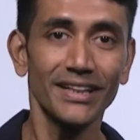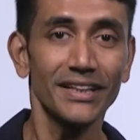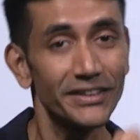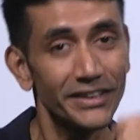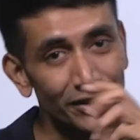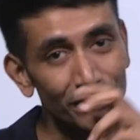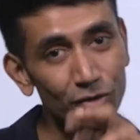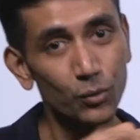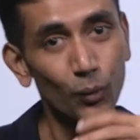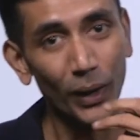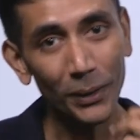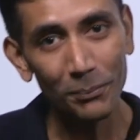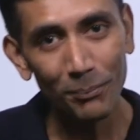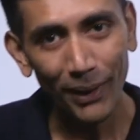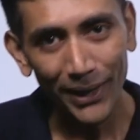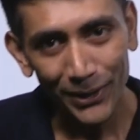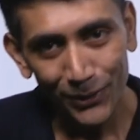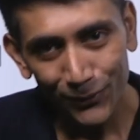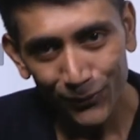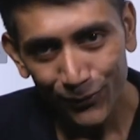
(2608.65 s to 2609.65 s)
That is 1
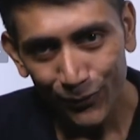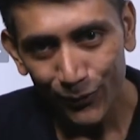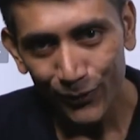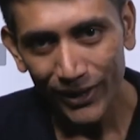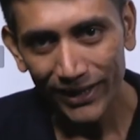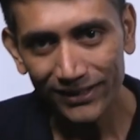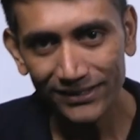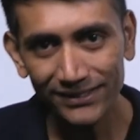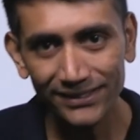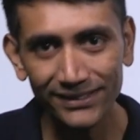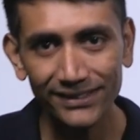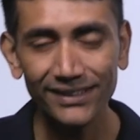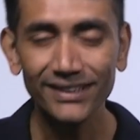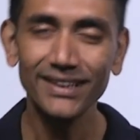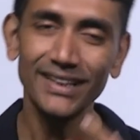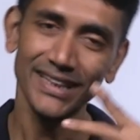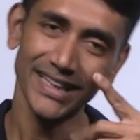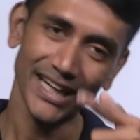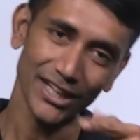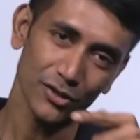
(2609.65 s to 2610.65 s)
by 2 root x.
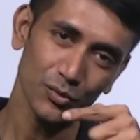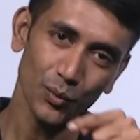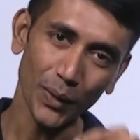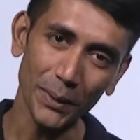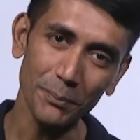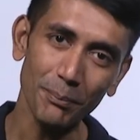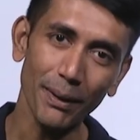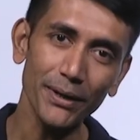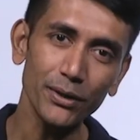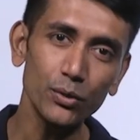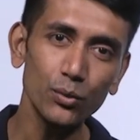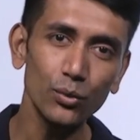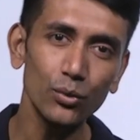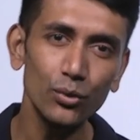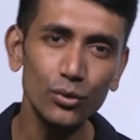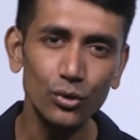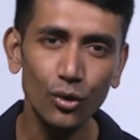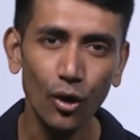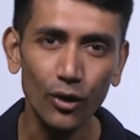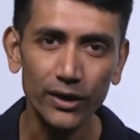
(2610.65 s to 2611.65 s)
That is 1 by 2 root
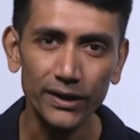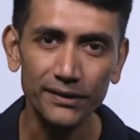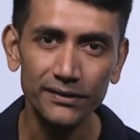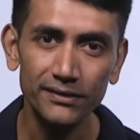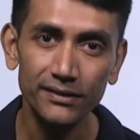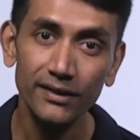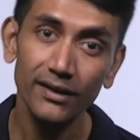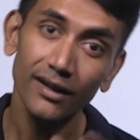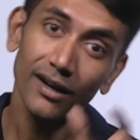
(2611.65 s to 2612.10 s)
cot x.